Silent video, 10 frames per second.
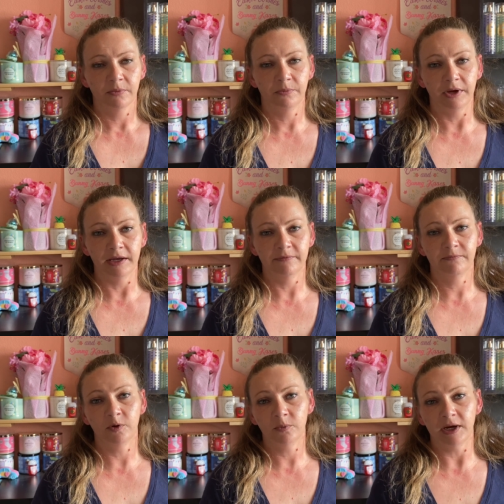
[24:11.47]
but
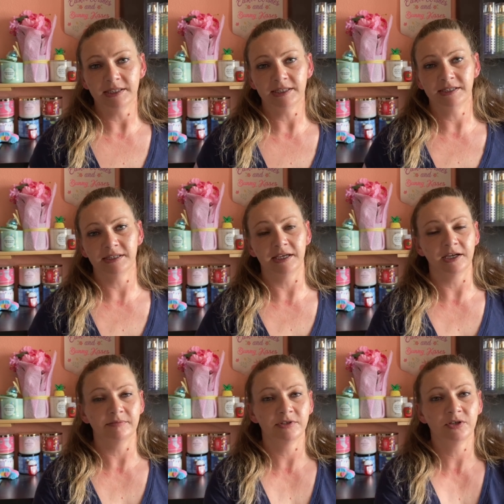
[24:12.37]
full prices, it
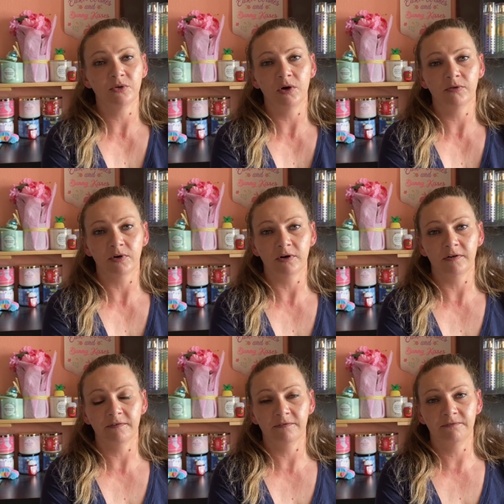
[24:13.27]
comes to
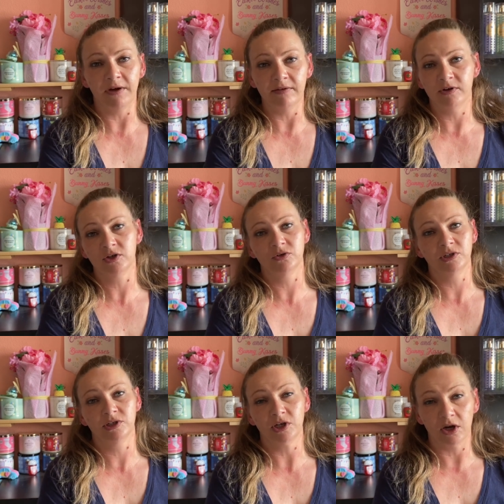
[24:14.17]
over
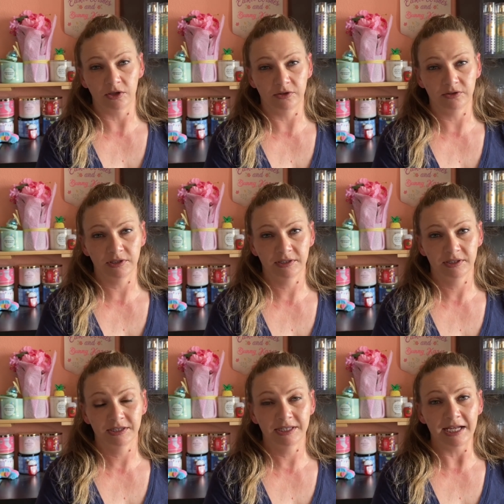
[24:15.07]
$500.
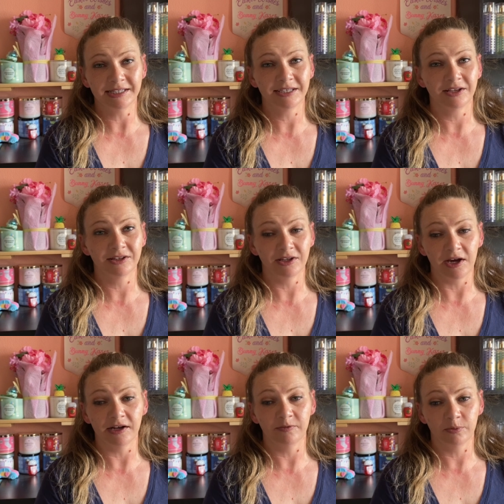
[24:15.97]
That's a
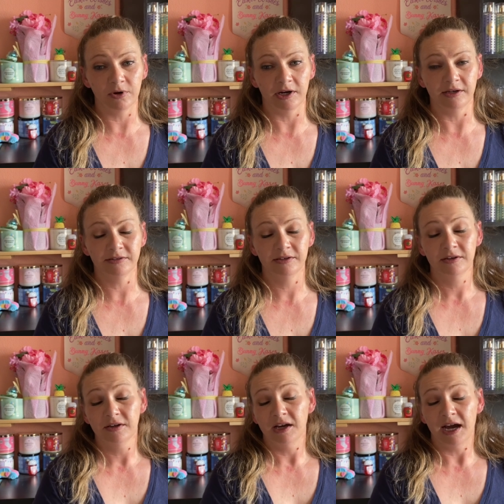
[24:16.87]
lot of product.
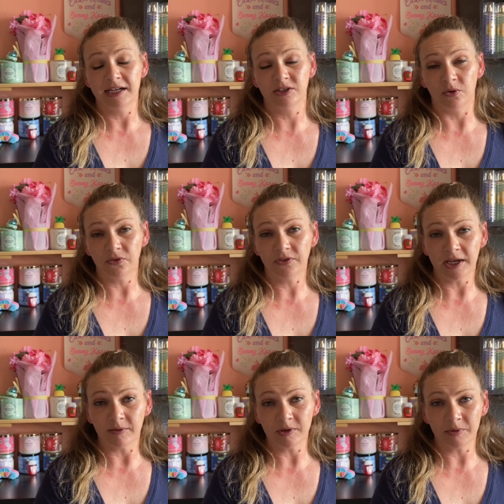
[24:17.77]
I don't
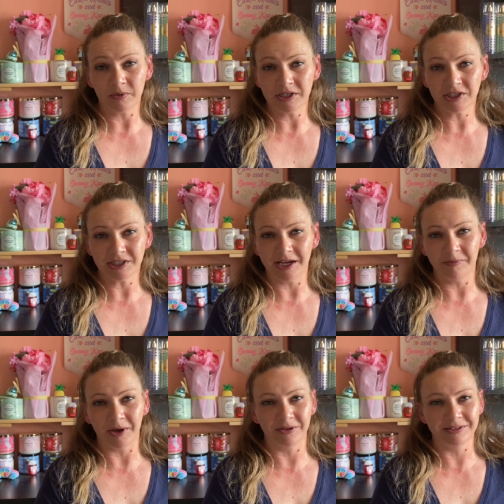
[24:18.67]
think I'm going to be reaching that
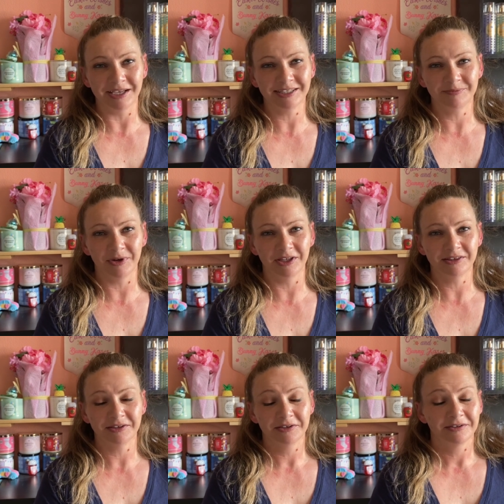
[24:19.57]
amount next month,
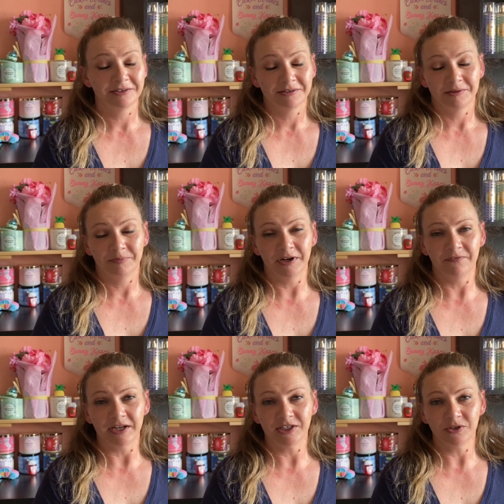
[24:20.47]
but
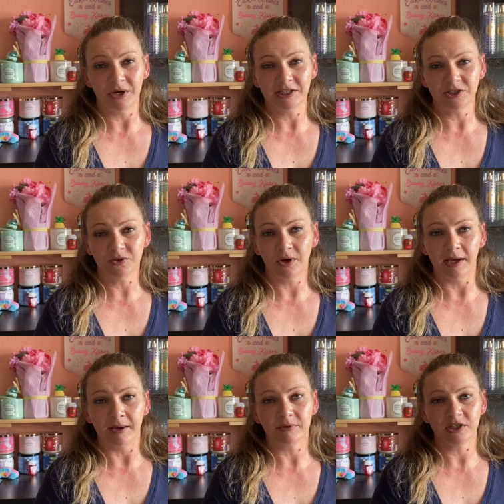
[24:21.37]
if I do, I do. I
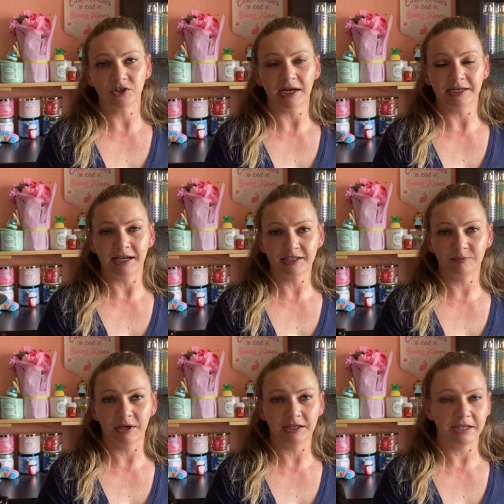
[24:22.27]
am going to track next
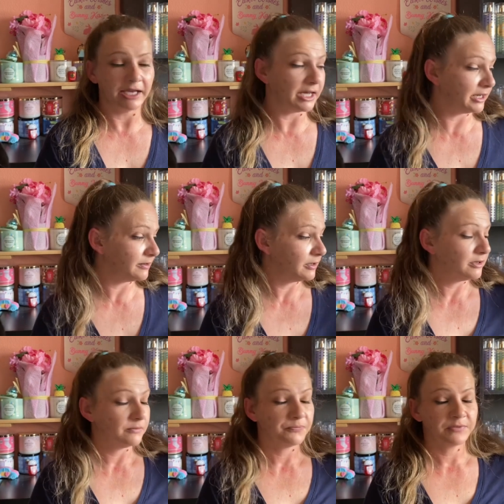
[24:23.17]
month. And
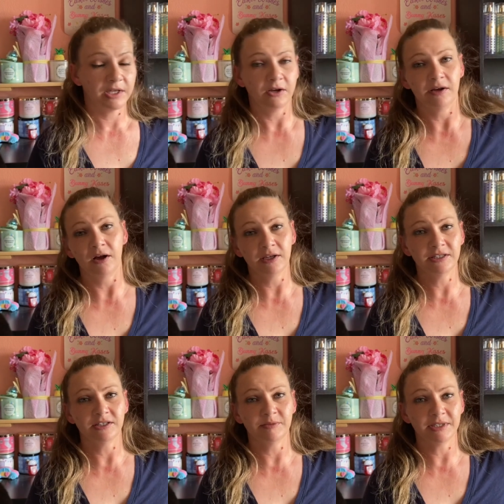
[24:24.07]

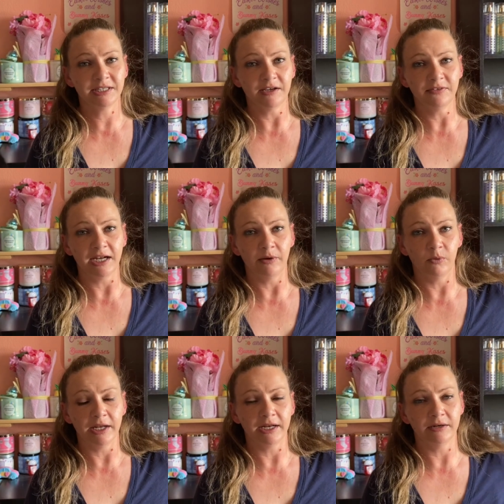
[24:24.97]
also some of the stuff that I
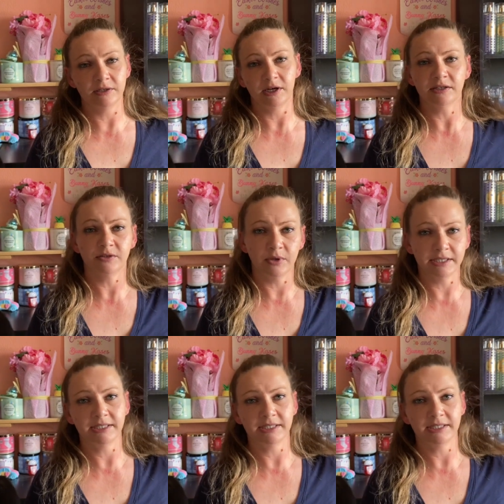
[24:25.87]
went and tossed away and